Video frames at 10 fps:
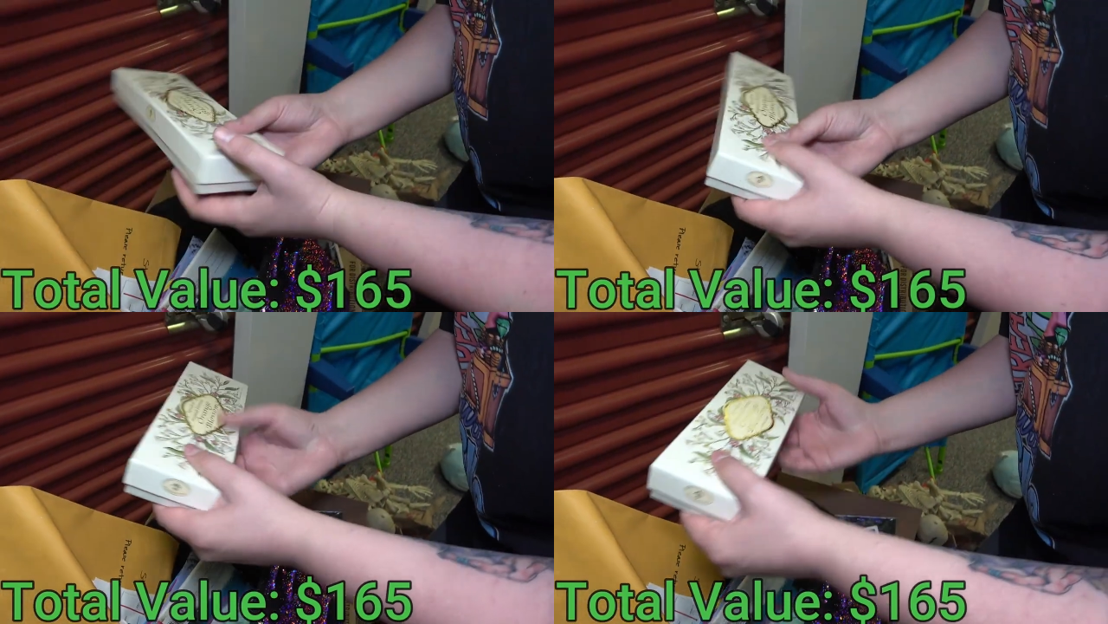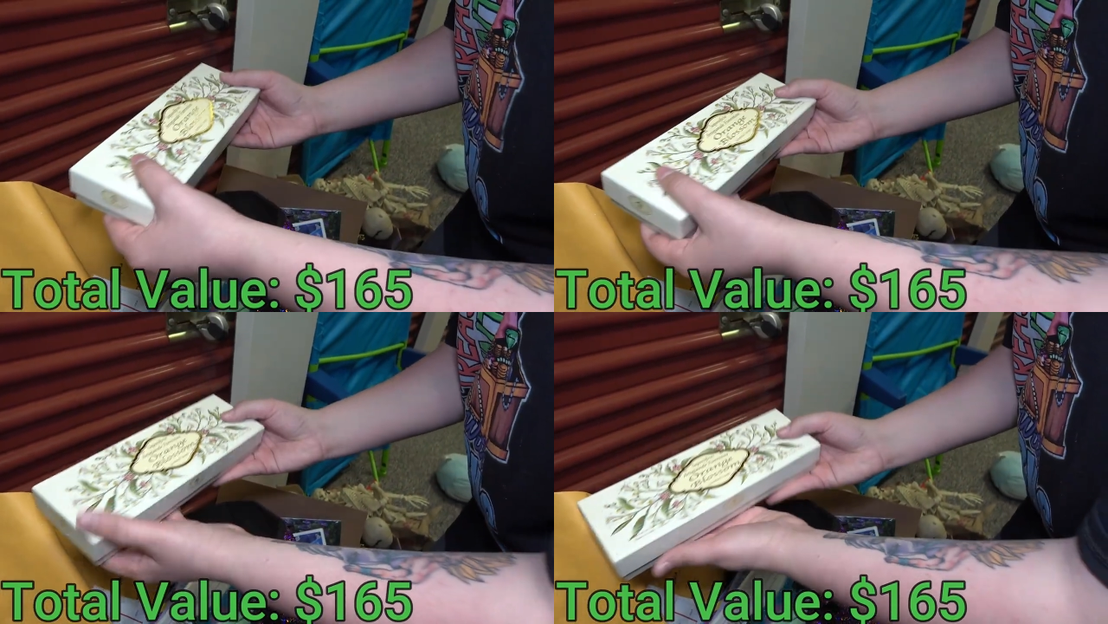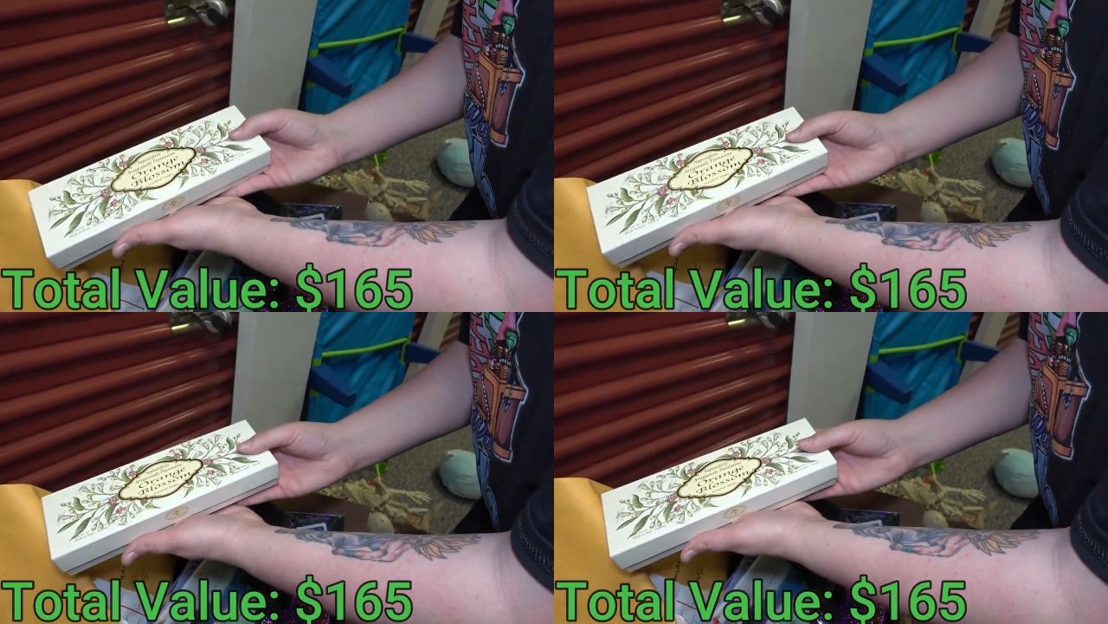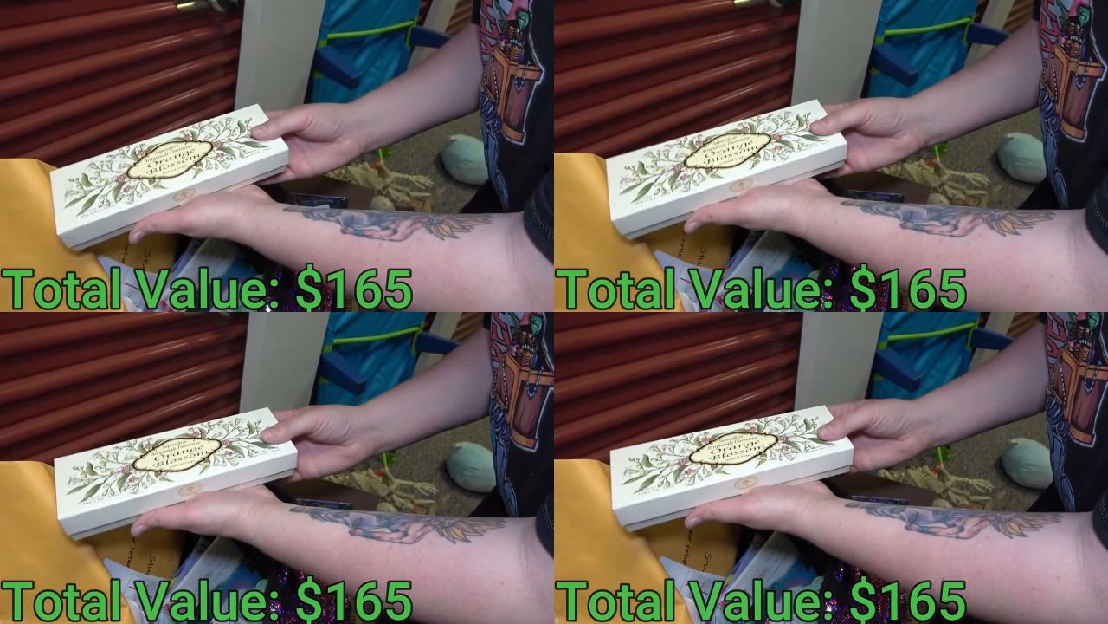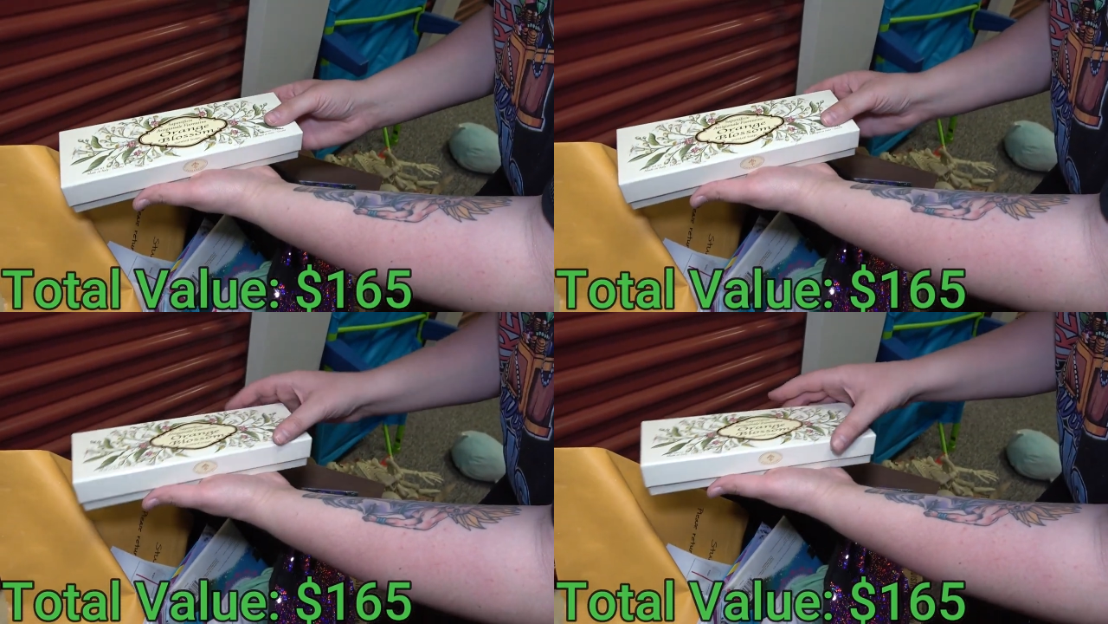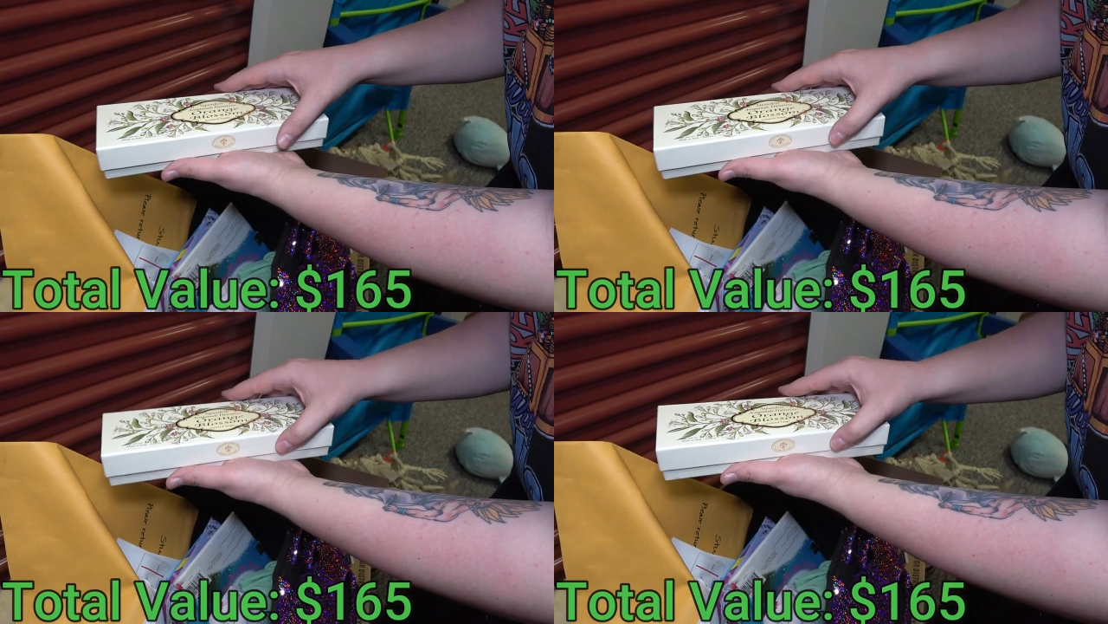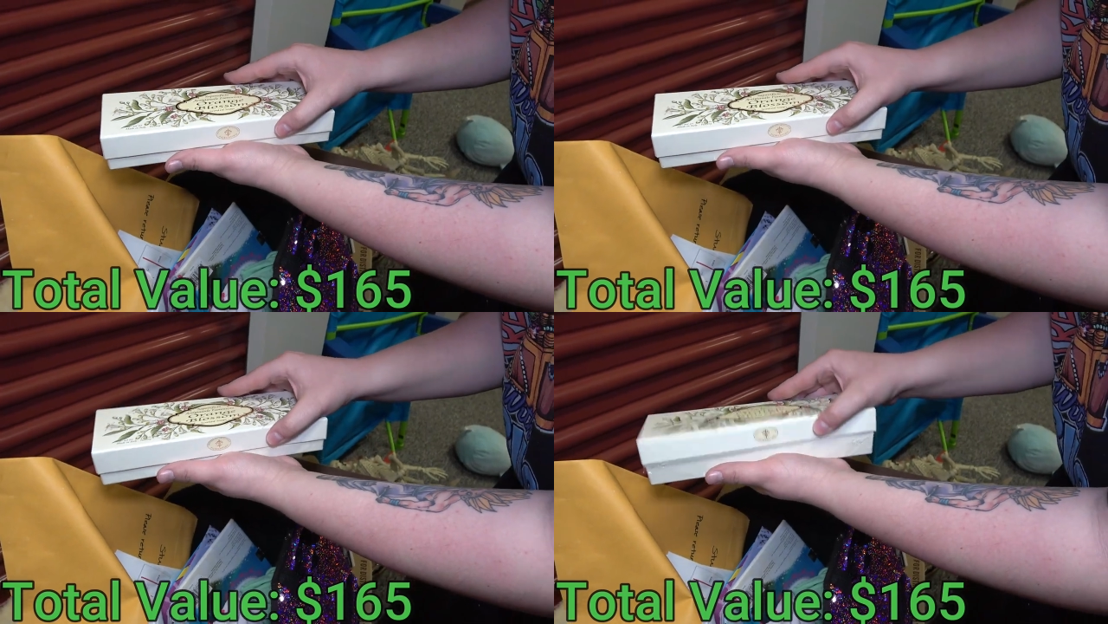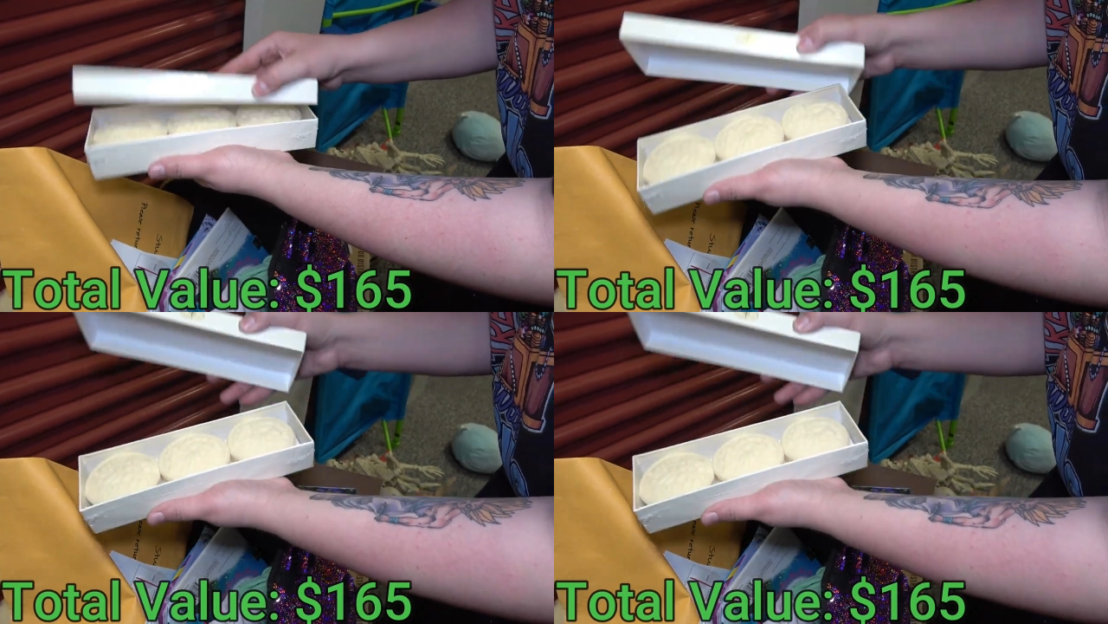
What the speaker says: Nobody's mouth can be seen.